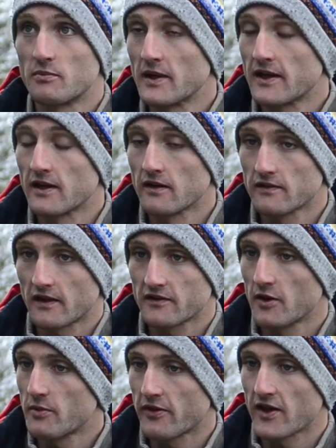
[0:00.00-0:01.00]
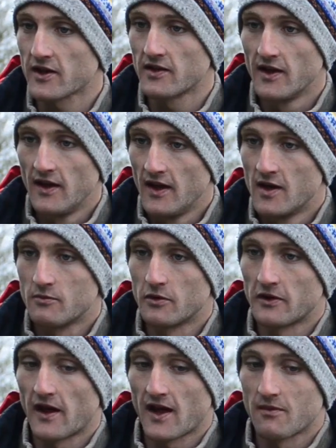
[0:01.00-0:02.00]
big hills and that type of thing.
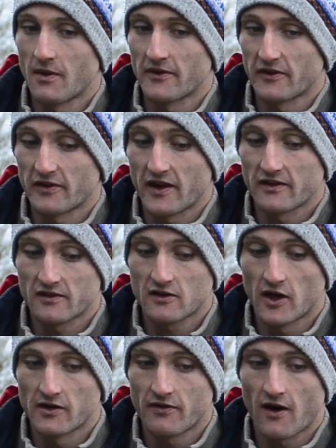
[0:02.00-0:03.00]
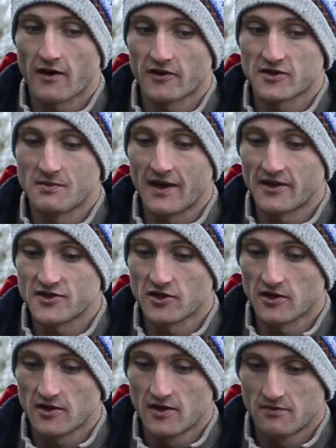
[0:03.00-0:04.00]
But as I say, it's kind of harder to manage
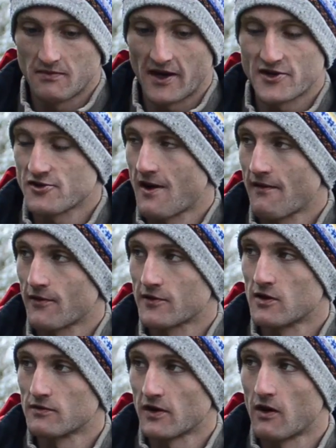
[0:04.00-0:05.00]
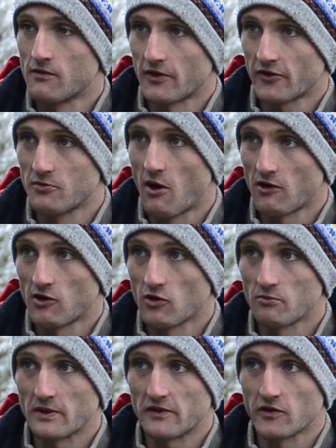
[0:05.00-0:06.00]
your effort over the smaller,
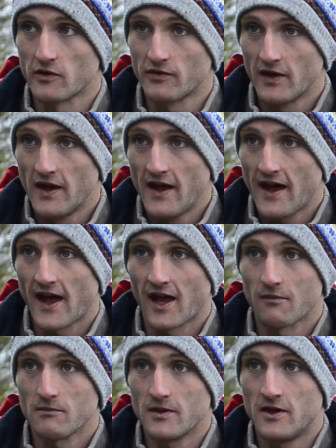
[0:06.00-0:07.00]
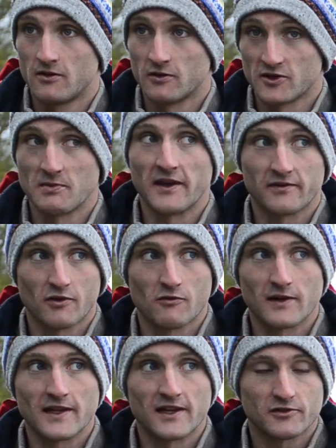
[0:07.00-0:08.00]
lumpy stuff, which makes for a
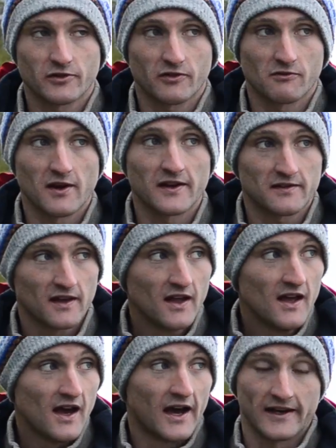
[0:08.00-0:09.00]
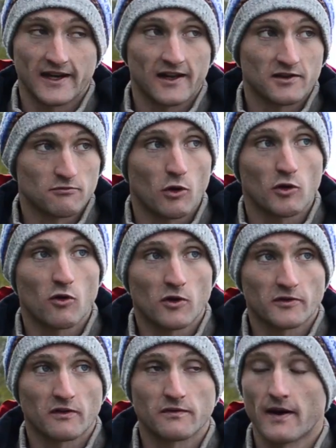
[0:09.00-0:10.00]
really interesting race. And again, the run
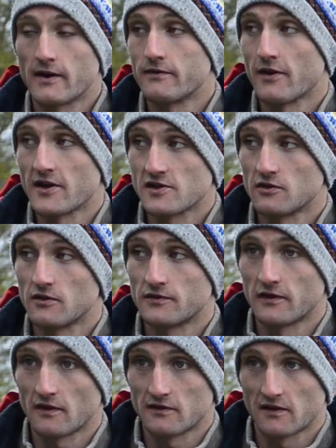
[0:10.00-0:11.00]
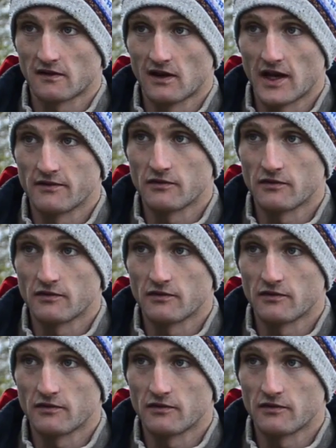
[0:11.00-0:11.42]
course is very, very tough. There's a lot of